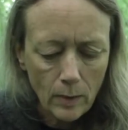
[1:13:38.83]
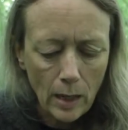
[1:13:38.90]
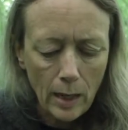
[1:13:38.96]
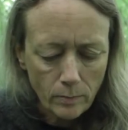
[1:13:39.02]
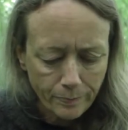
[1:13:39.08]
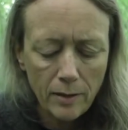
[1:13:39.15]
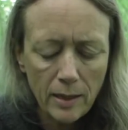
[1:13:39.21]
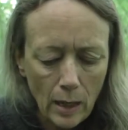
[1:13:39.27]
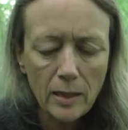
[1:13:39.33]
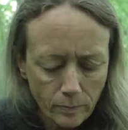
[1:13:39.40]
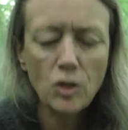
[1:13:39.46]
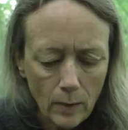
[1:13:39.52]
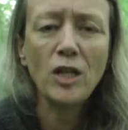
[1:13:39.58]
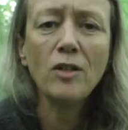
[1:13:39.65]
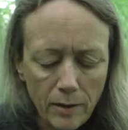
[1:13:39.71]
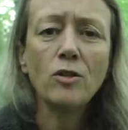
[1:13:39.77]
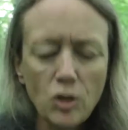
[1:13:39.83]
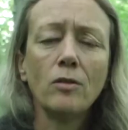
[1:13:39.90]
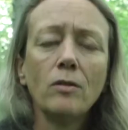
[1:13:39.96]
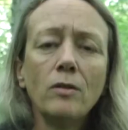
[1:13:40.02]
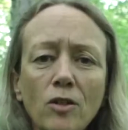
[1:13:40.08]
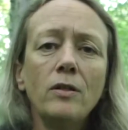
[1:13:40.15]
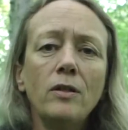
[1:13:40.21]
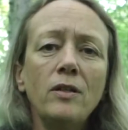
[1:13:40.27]
I think in general
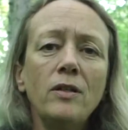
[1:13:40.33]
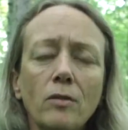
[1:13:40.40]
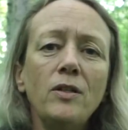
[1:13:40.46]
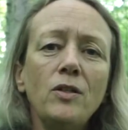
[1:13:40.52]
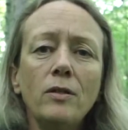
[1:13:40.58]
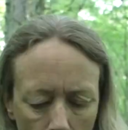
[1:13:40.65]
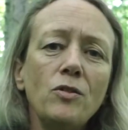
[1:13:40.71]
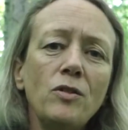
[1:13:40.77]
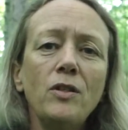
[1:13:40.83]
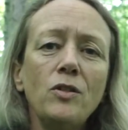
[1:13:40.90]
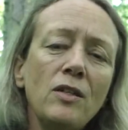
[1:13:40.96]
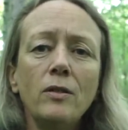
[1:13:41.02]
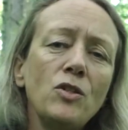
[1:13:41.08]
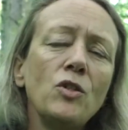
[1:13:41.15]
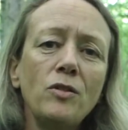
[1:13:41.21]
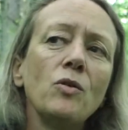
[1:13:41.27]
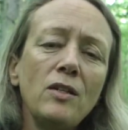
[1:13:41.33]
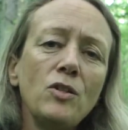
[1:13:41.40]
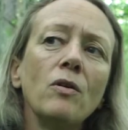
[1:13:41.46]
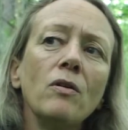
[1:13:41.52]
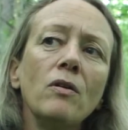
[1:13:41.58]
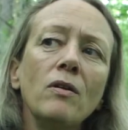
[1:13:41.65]
you need to